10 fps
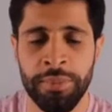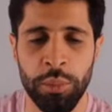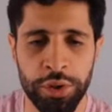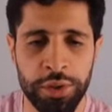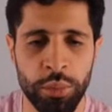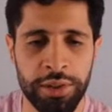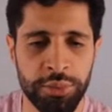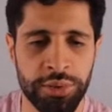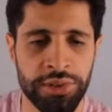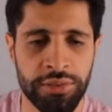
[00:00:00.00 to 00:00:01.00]
What you want to
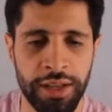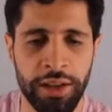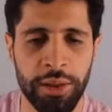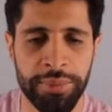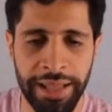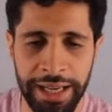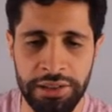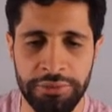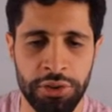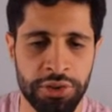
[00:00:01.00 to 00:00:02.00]
do is develop
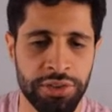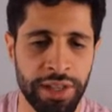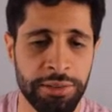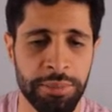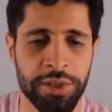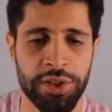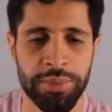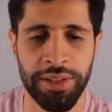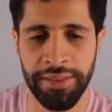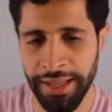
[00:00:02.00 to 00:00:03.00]
knights first, then the
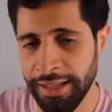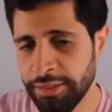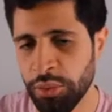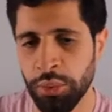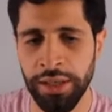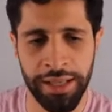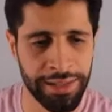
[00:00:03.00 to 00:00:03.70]
bishops, and then the queen.